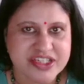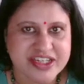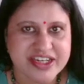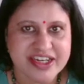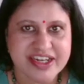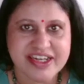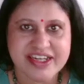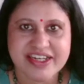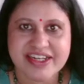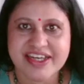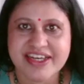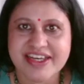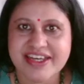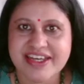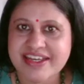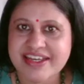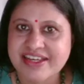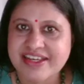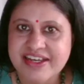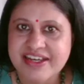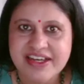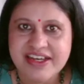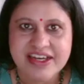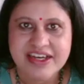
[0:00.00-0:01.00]
riding,
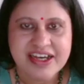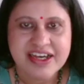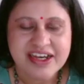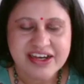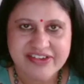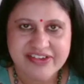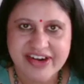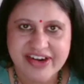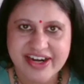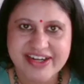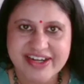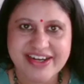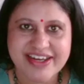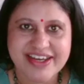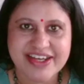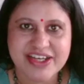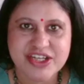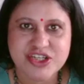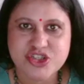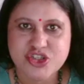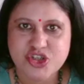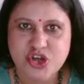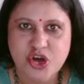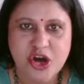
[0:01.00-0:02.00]

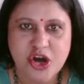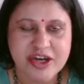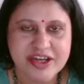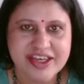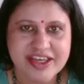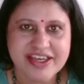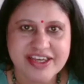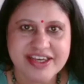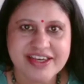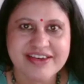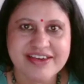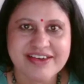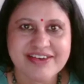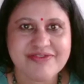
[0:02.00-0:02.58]
running, jogging.